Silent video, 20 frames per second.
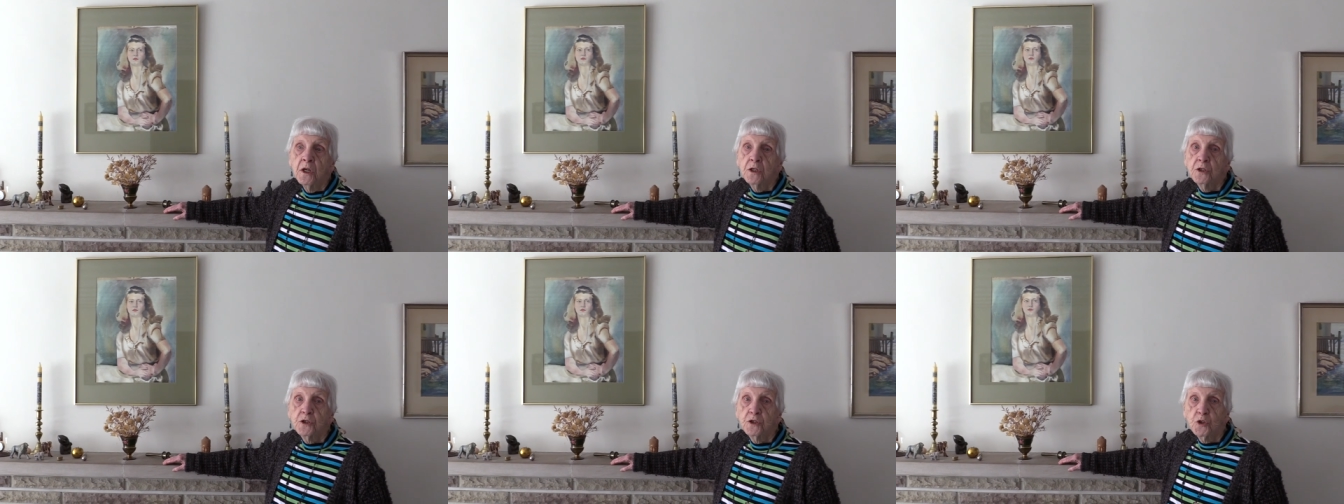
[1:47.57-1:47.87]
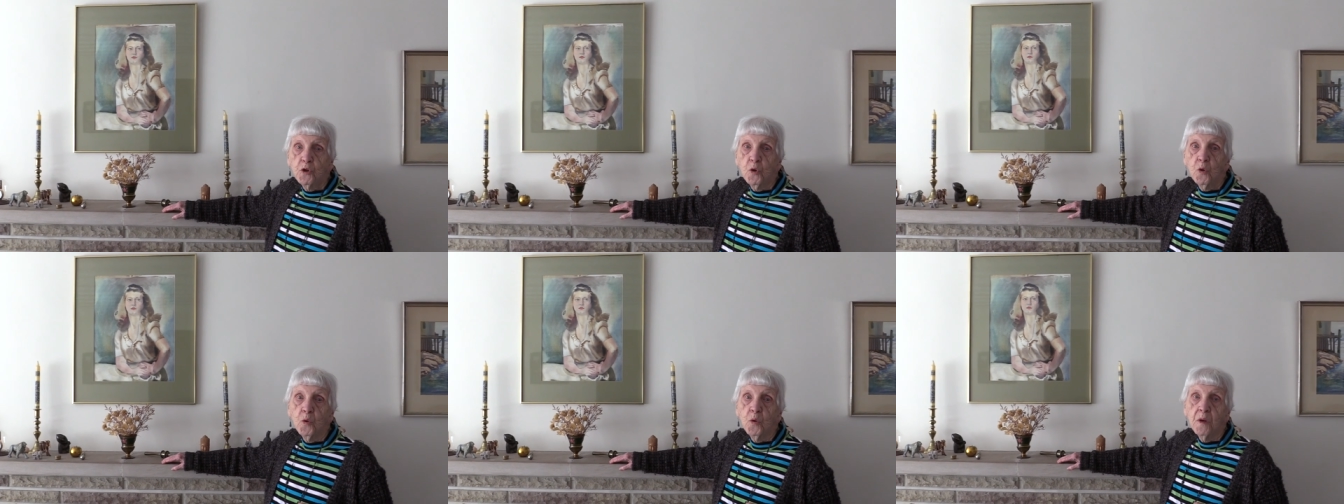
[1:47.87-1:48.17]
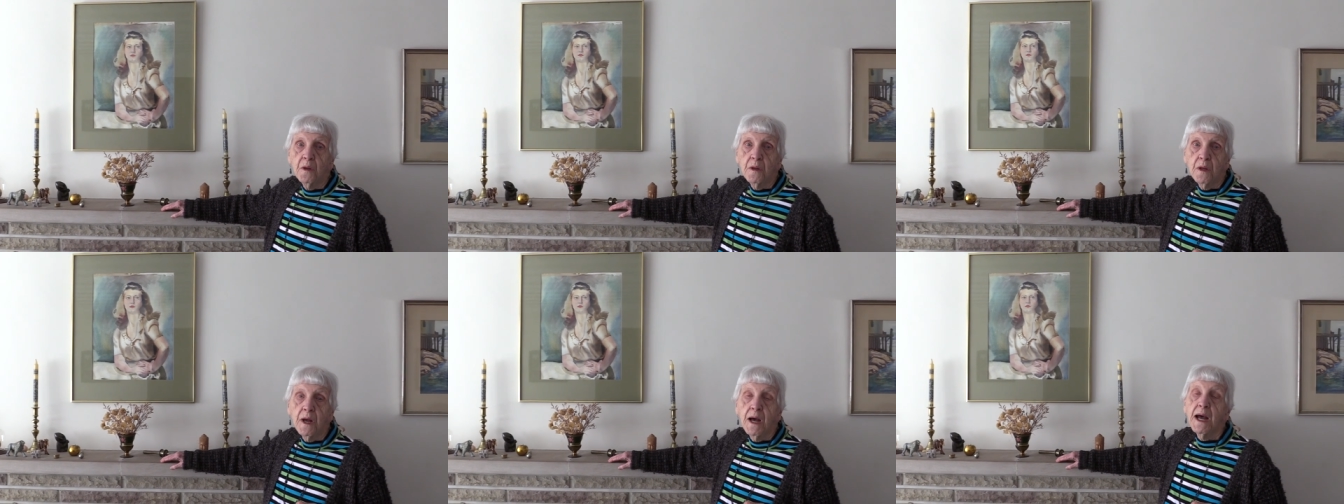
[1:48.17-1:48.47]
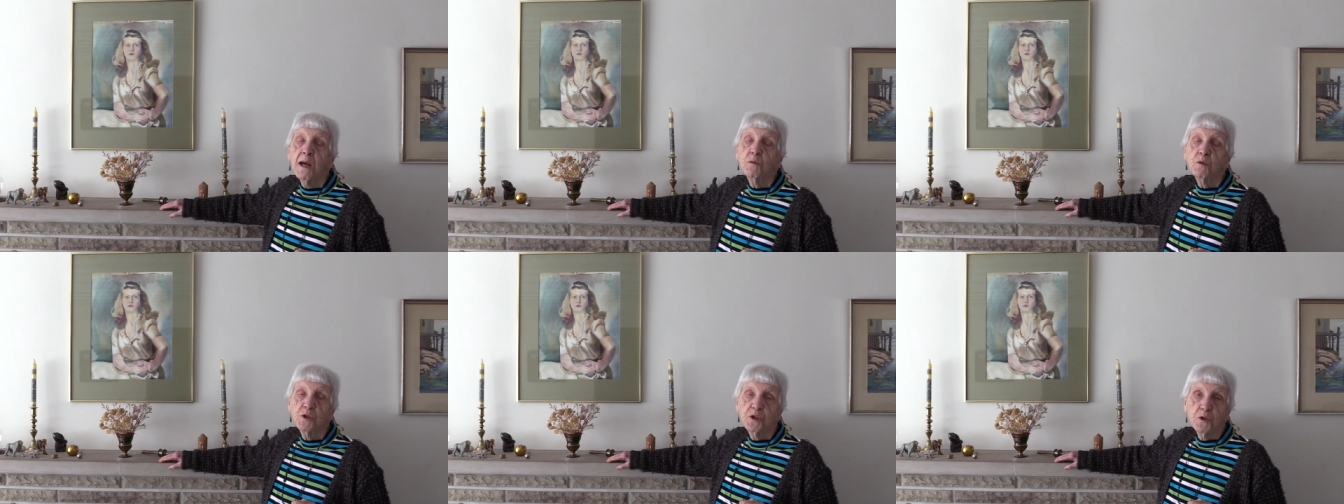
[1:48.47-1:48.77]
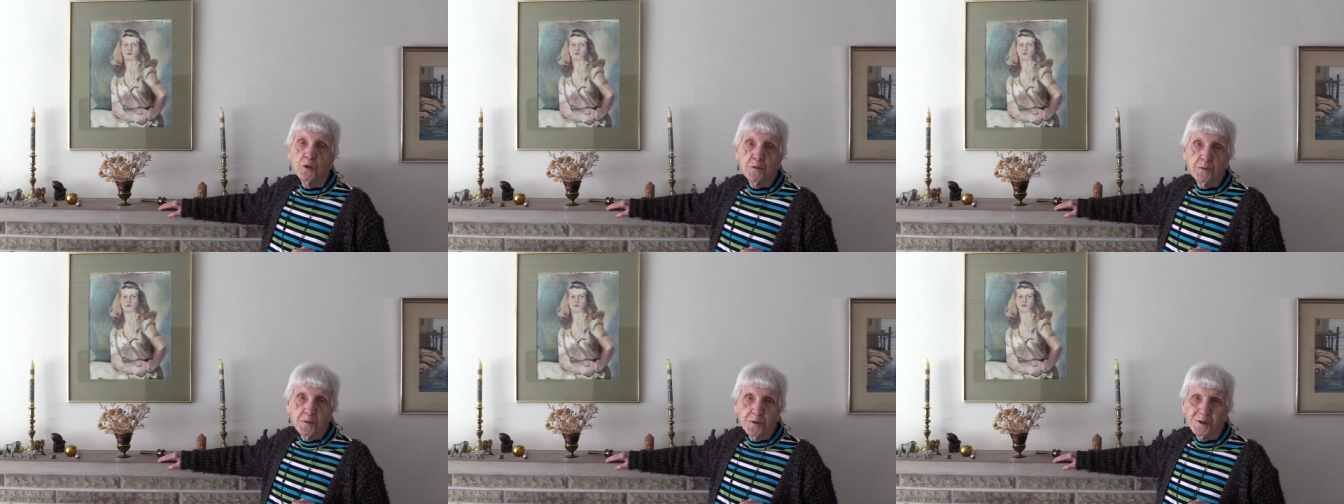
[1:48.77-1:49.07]
so I was
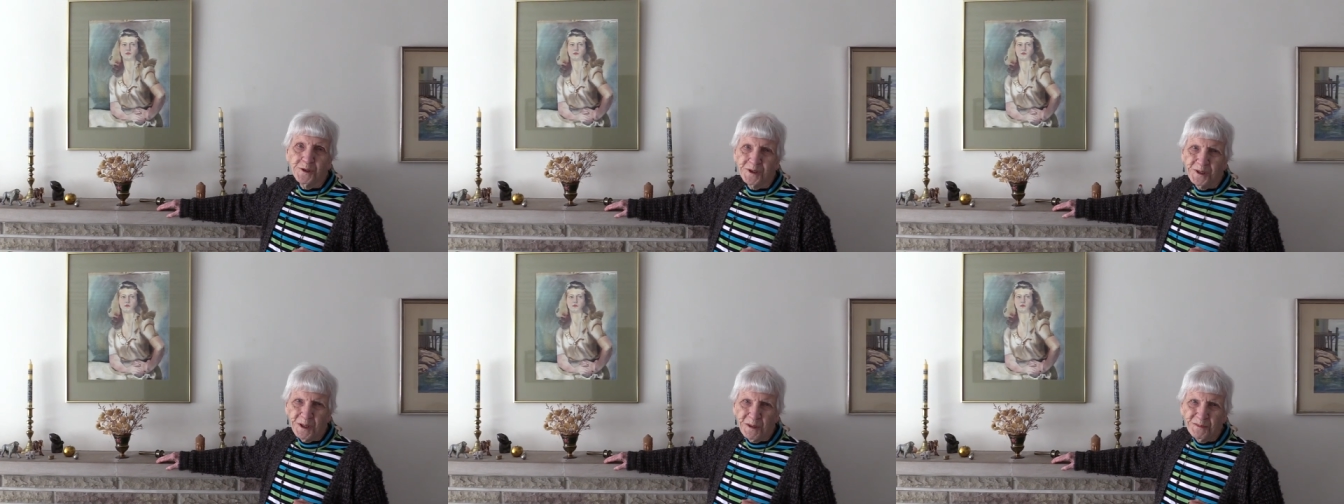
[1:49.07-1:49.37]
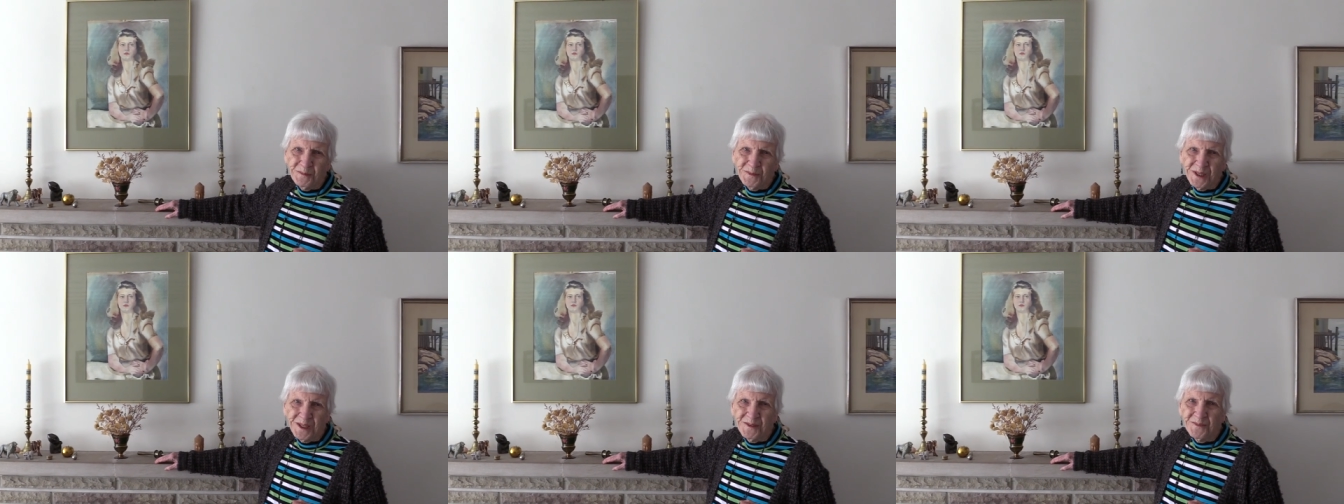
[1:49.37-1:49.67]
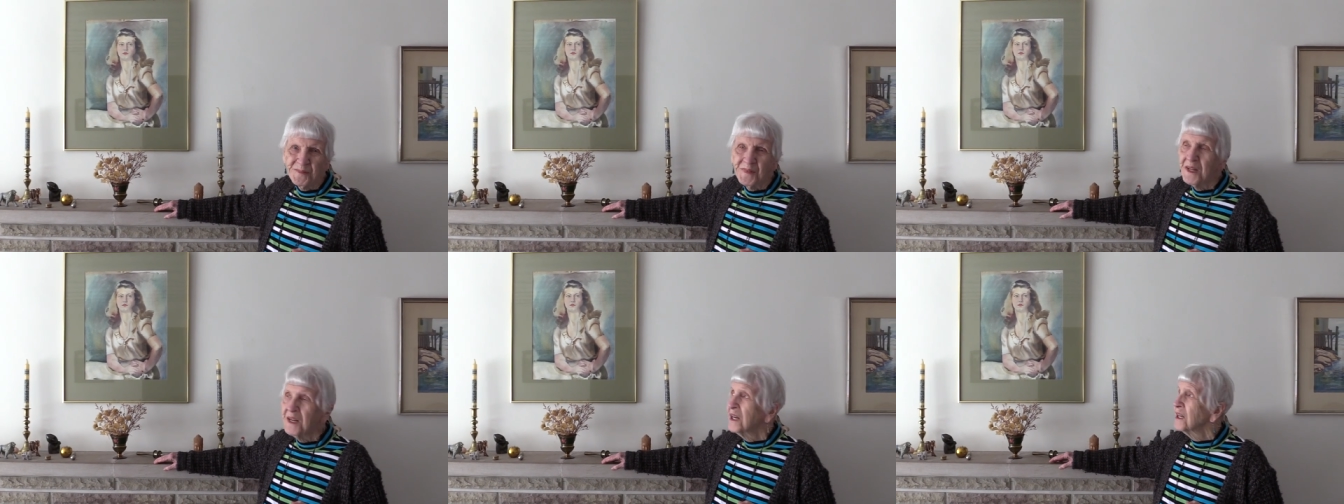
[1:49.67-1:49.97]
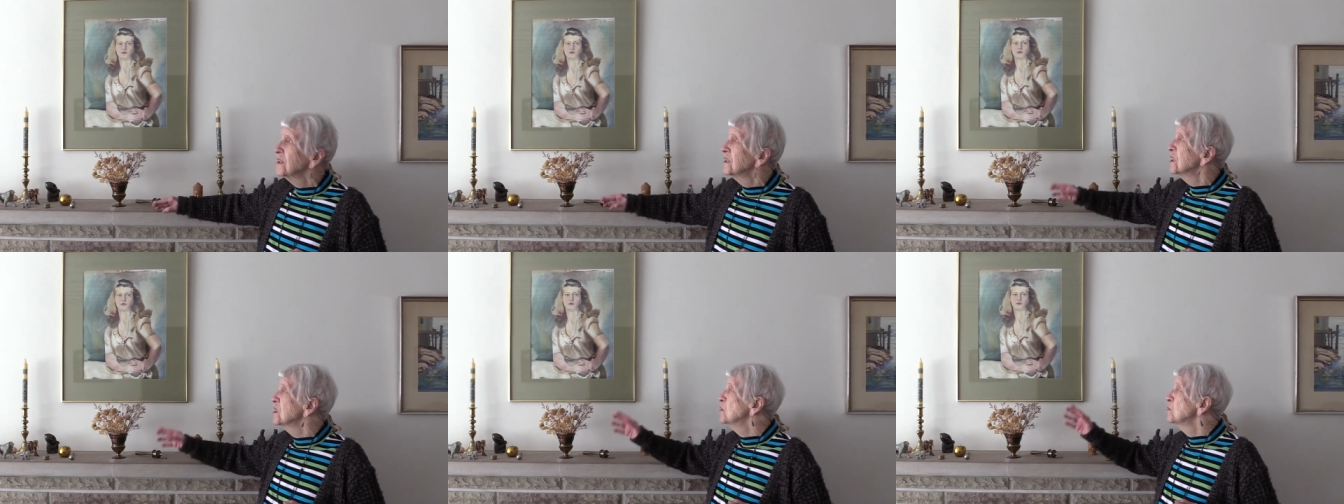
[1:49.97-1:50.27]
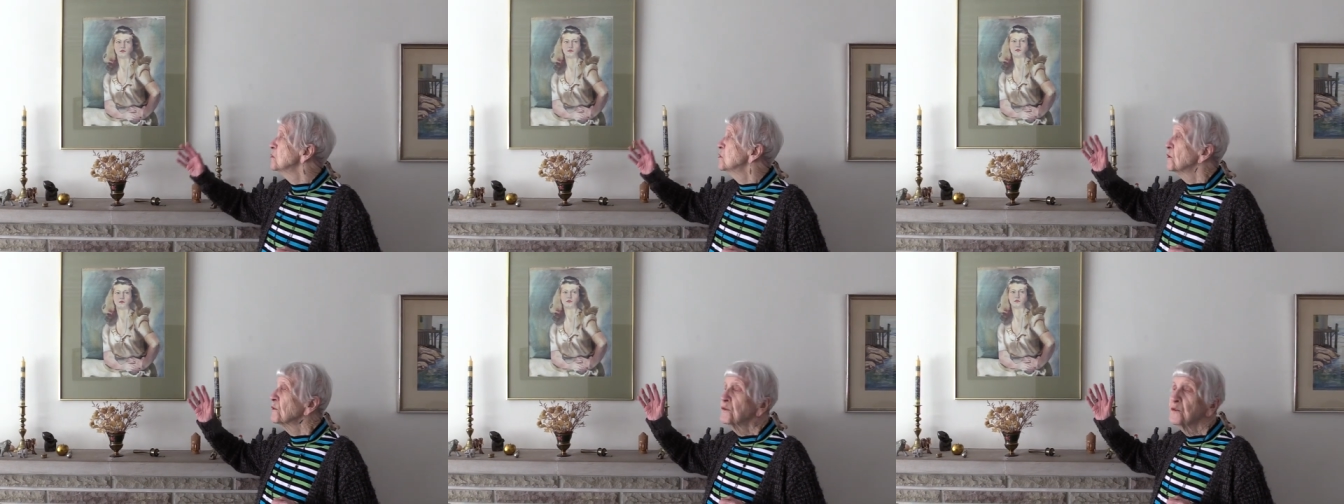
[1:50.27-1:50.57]
her first subject. This
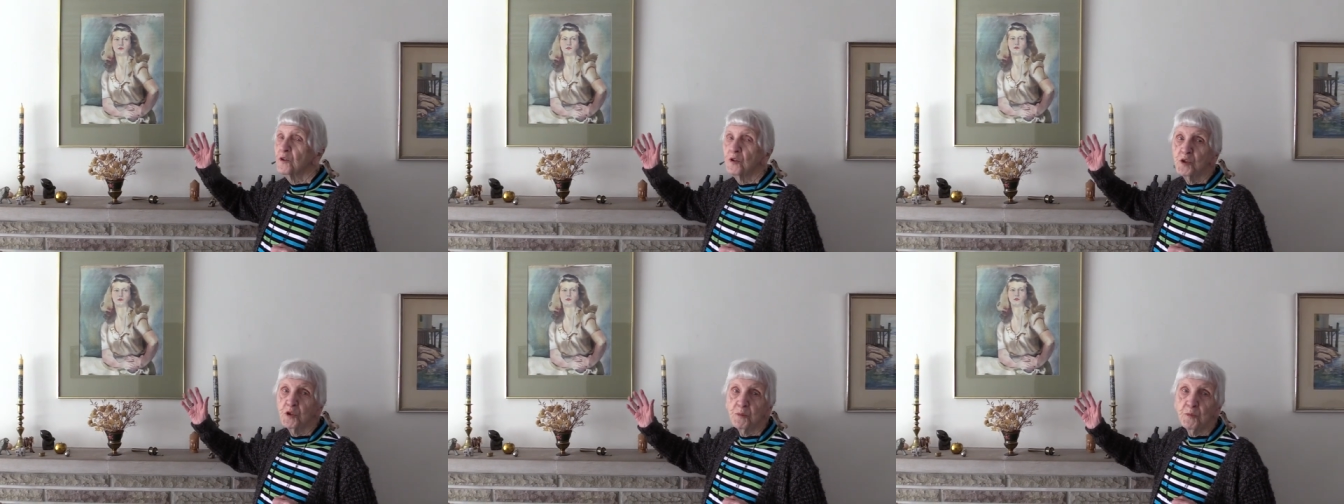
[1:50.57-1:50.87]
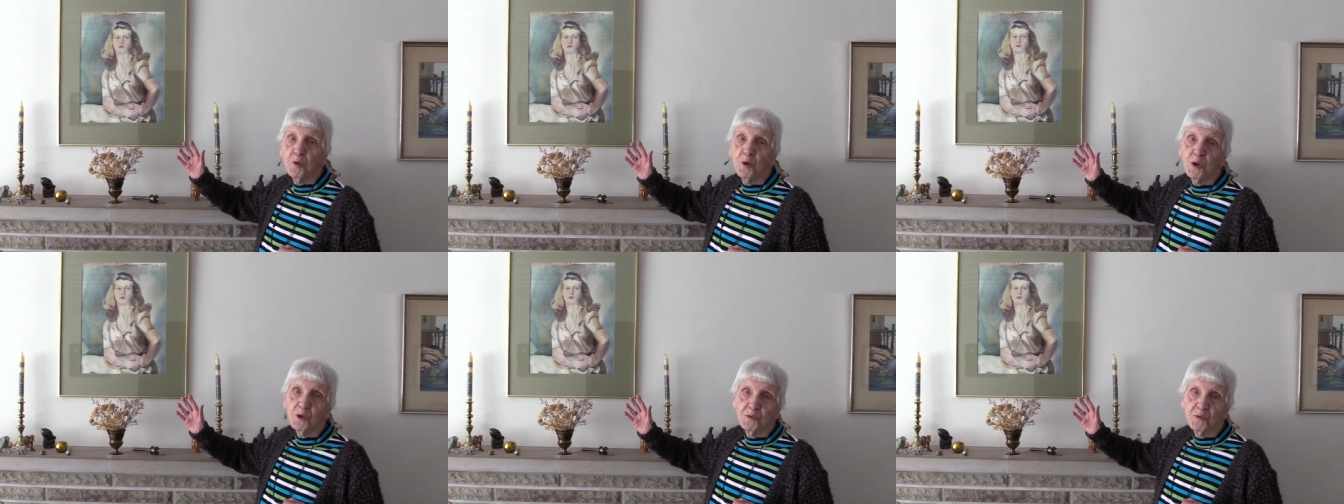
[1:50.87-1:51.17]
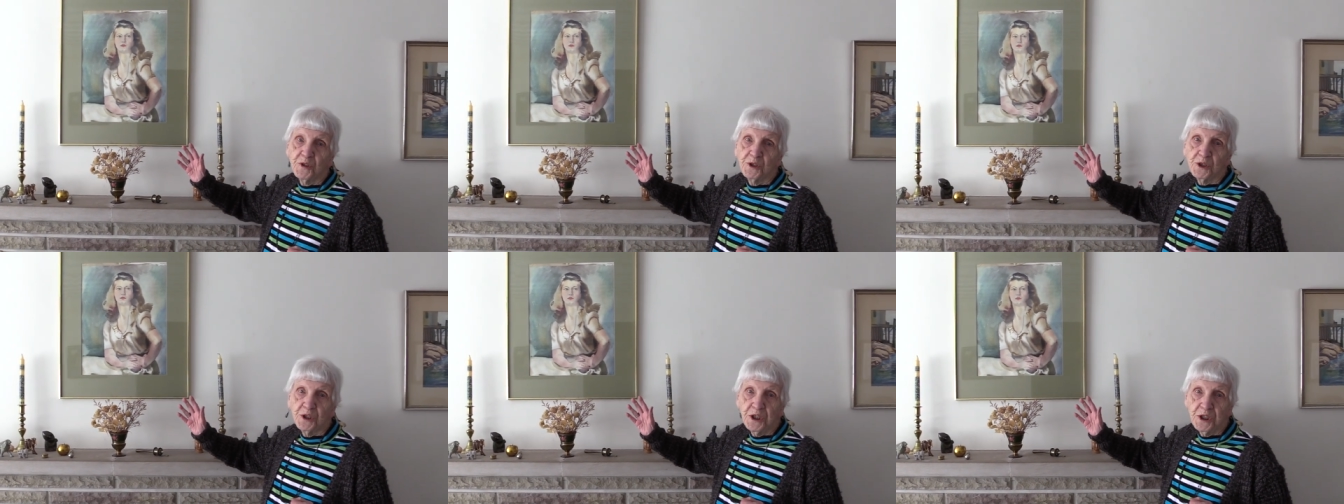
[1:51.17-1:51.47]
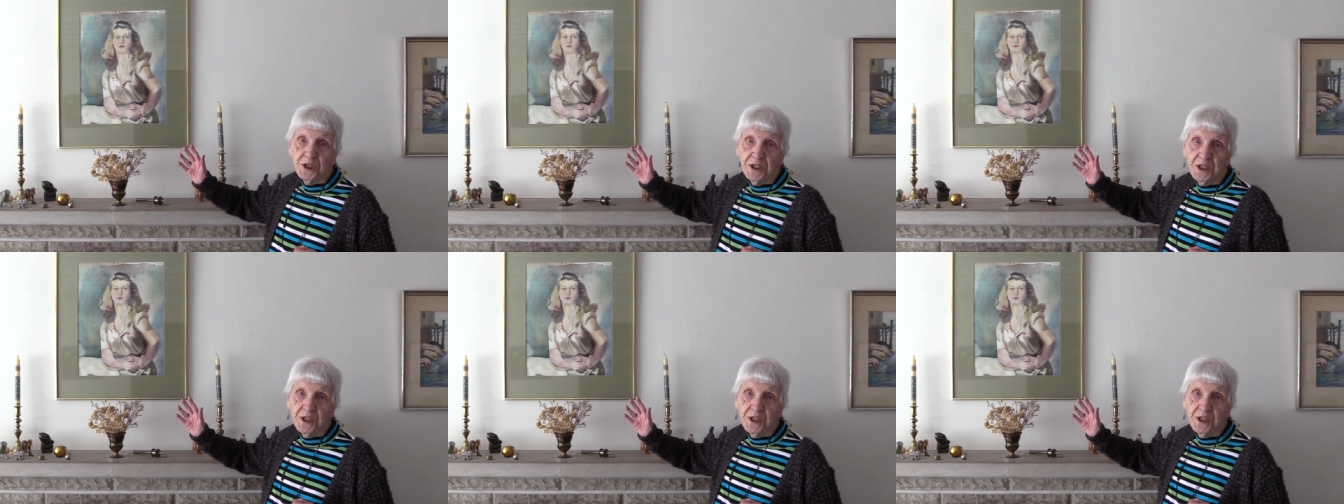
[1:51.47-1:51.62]
was the first portrait she